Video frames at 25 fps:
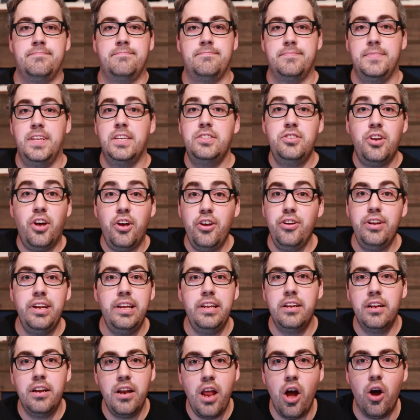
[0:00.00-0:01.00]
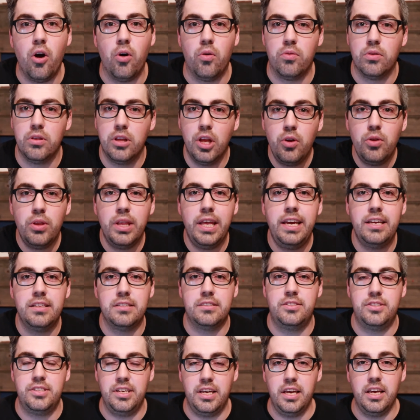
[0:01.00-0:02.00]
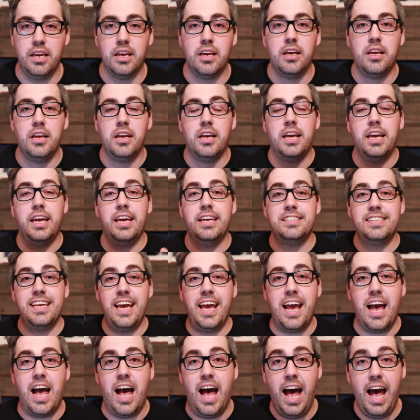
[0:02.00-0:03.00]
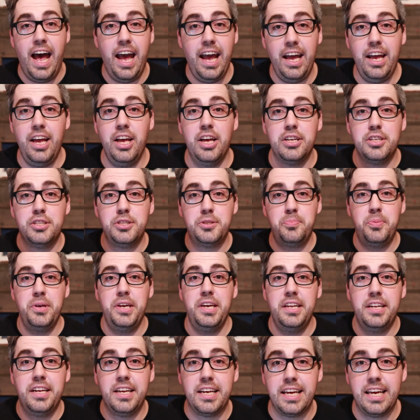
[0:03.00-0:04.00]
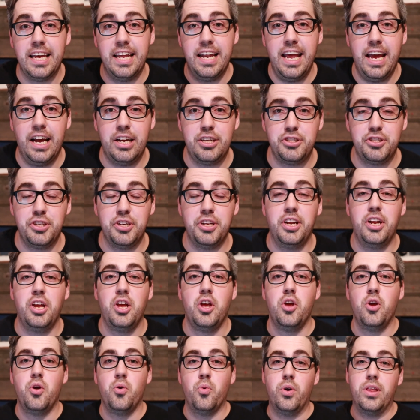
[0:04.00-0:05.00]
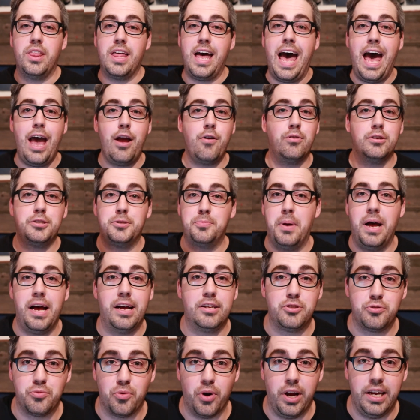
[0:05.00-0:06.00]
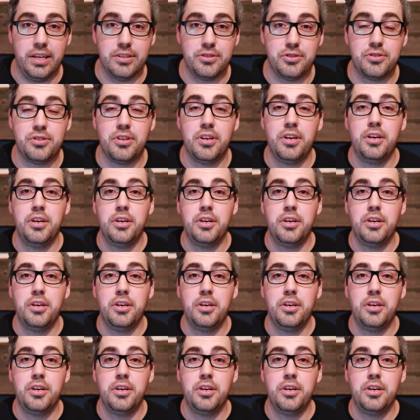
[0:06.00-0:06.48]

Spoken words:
That's all you need to know. Low latency is a high-speed connection with high response rates